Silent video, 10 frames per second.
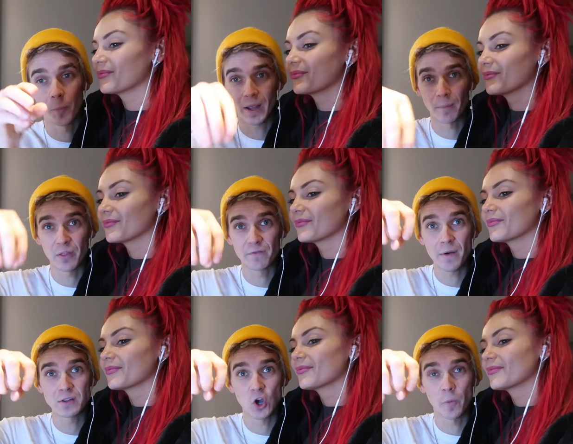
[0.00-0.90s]
Speaker 1: I got to pick up with the
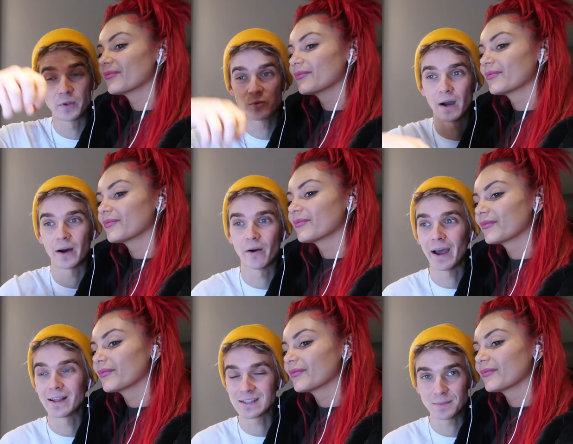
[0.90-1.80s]
very top as well,
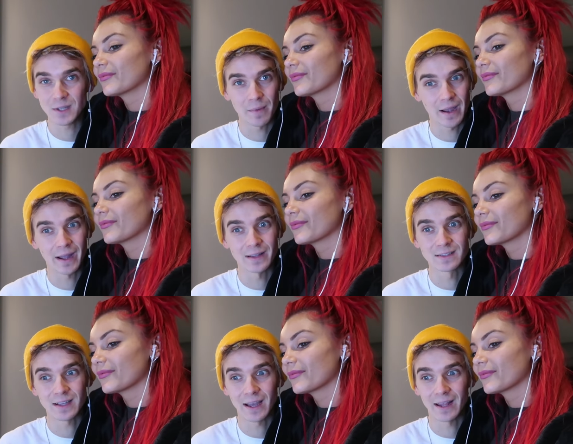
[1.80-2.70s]
and it slipped out of my
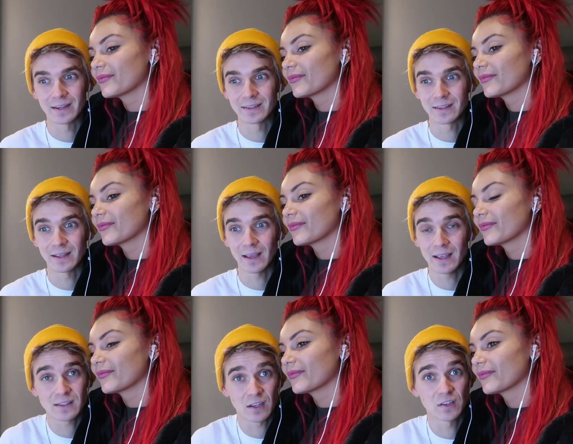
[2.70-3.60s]
hands. And it's a